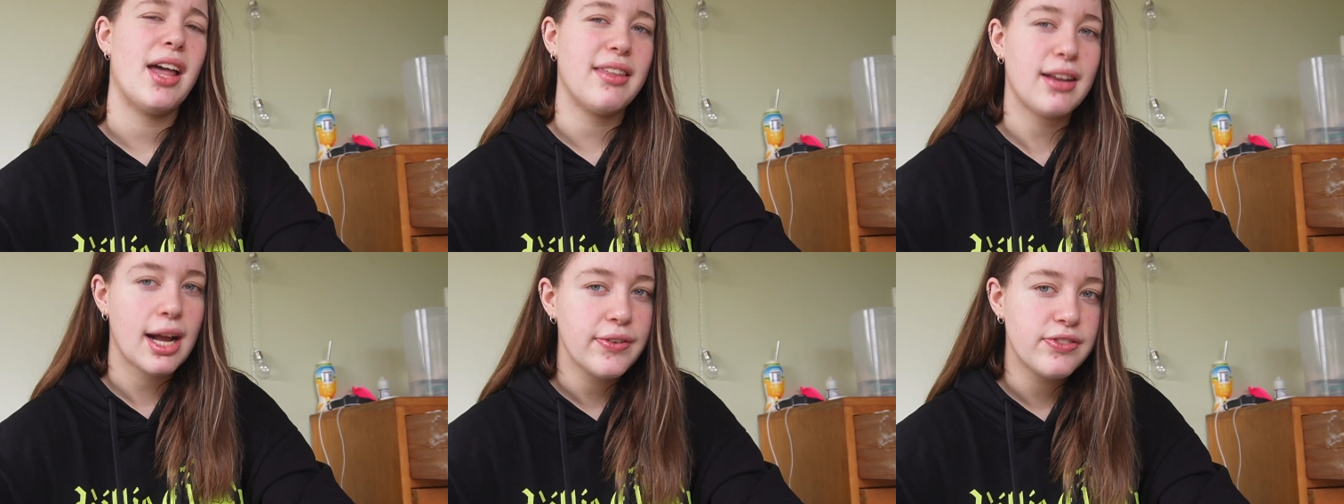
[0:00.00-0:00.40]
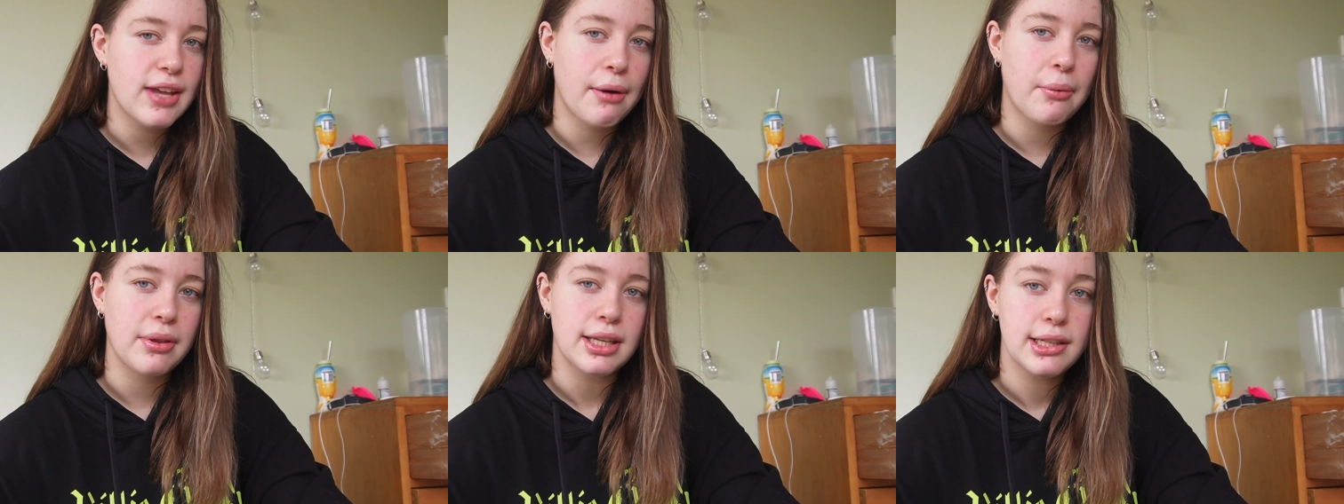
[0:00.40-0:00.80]
I think I've
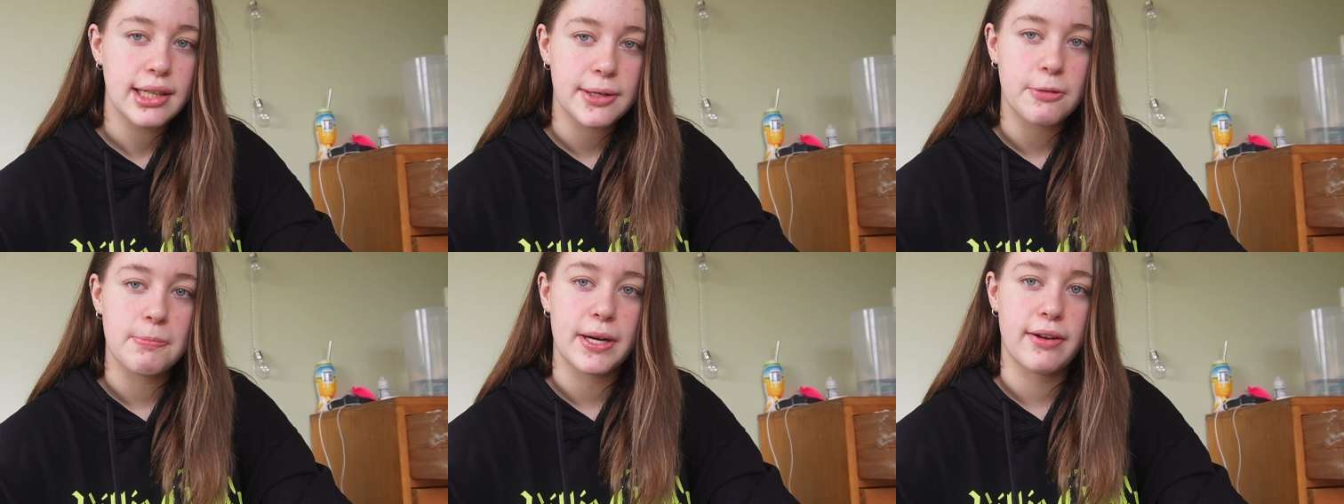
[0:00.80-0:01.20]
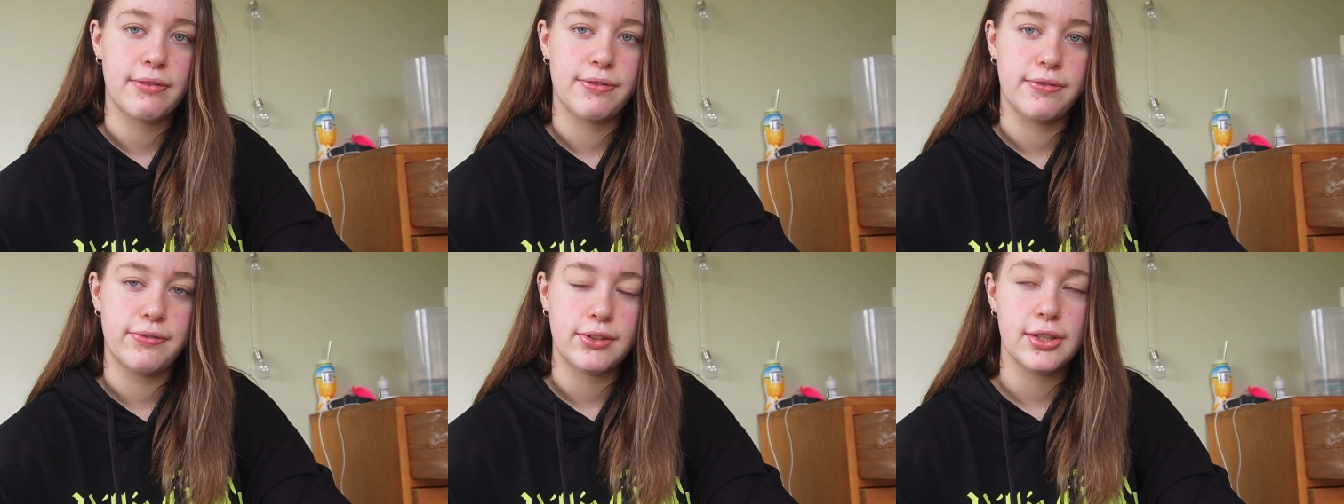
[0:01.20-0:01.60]
dealt with a little bit
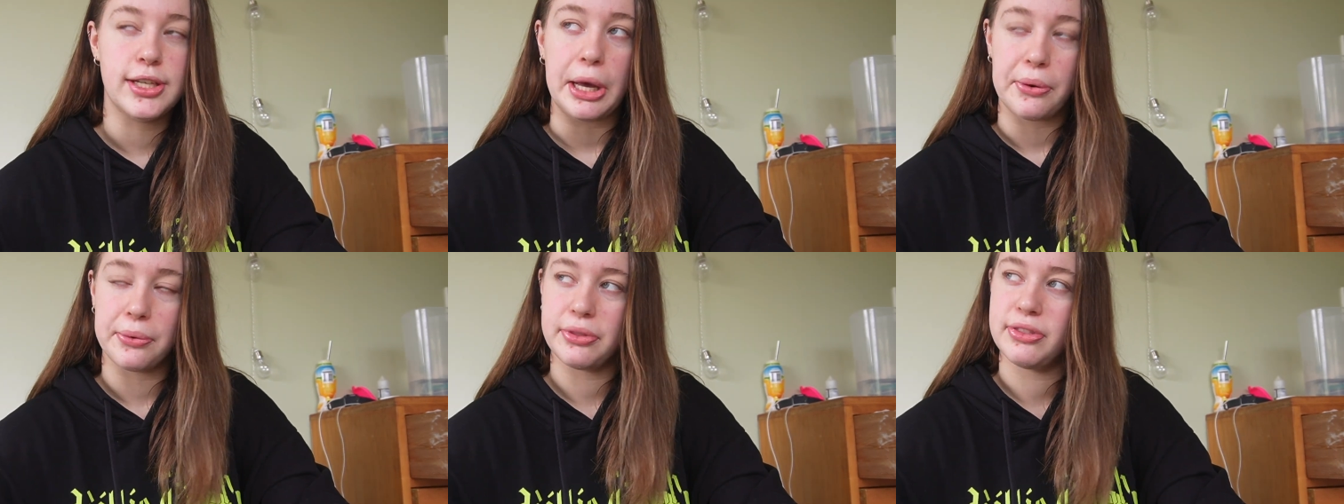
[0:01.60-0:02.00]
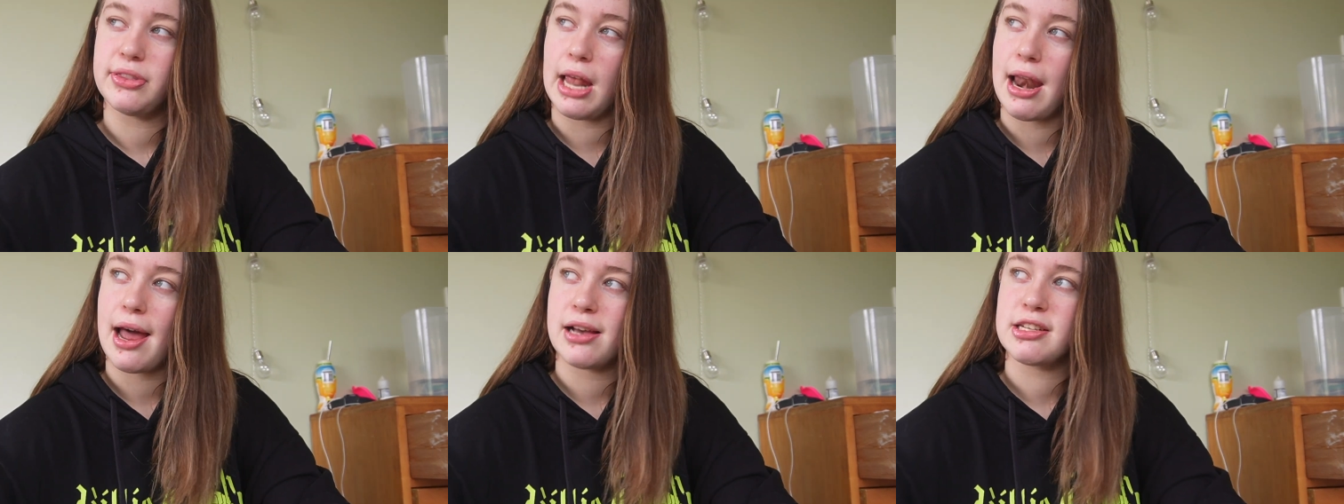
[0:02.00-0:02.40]
of guilt in
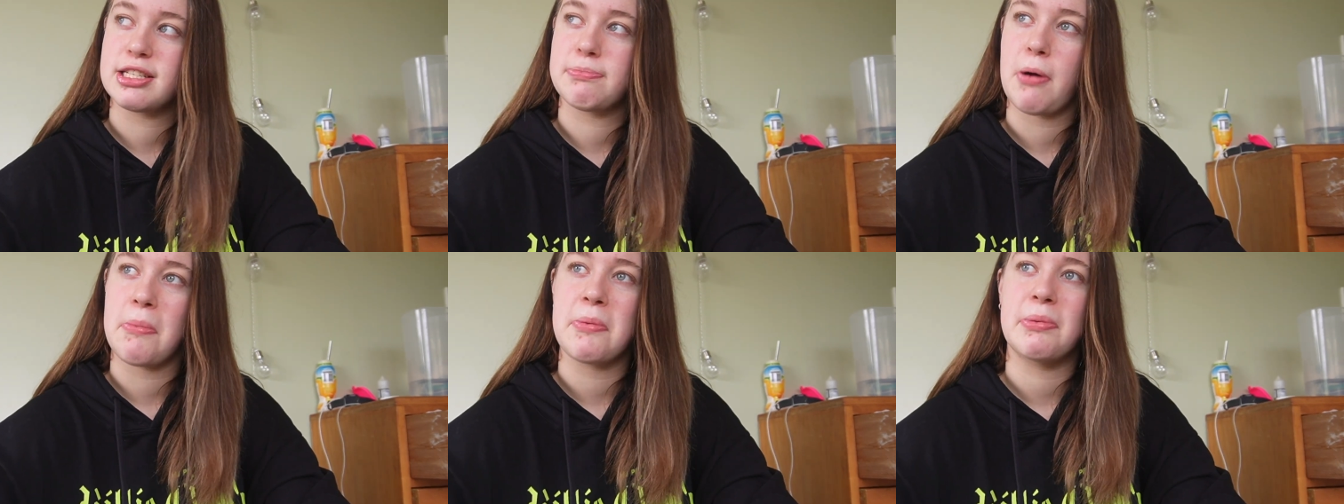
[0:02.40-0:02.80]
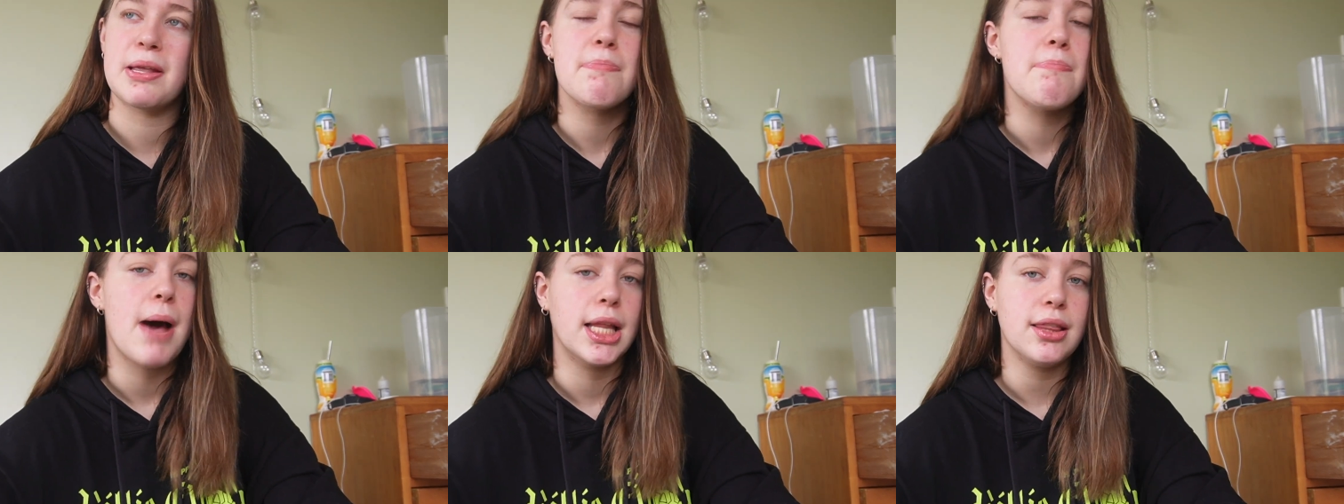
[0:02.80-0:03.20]
the last probably
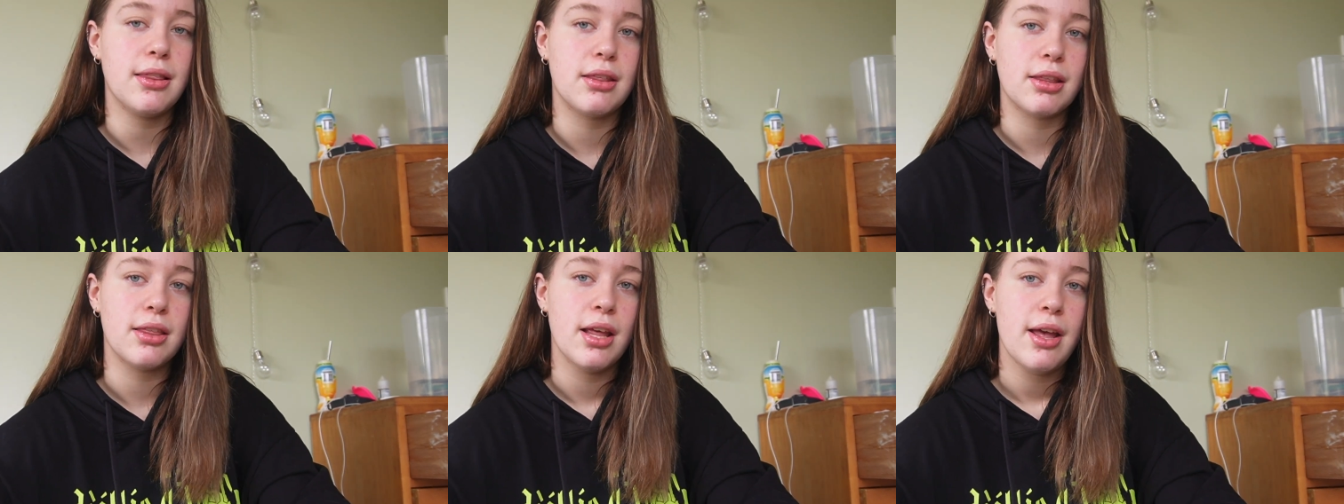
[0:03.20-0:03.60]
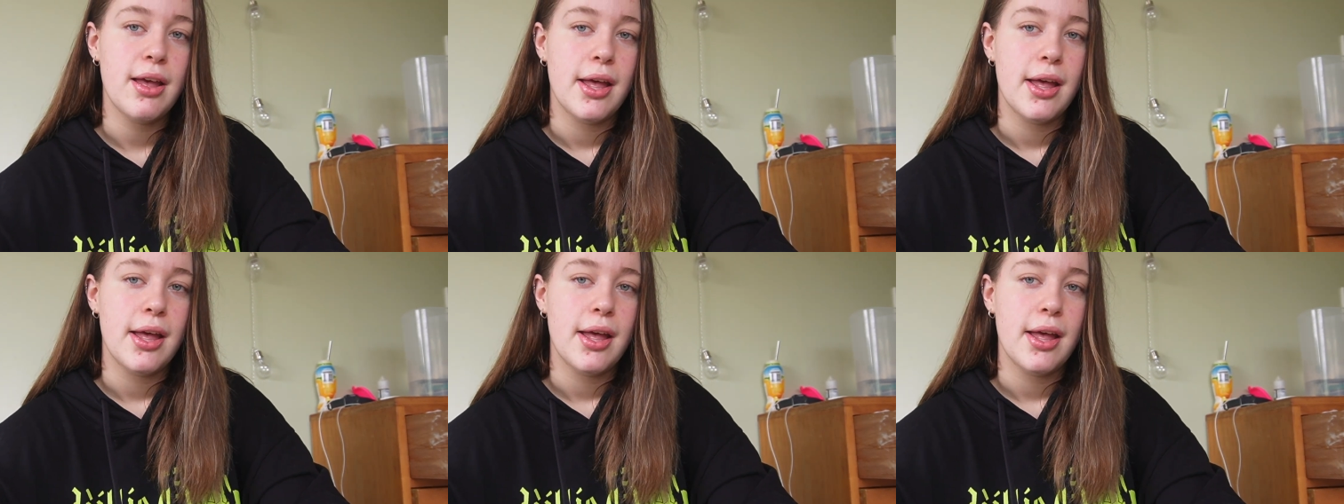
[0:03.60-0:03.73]
month,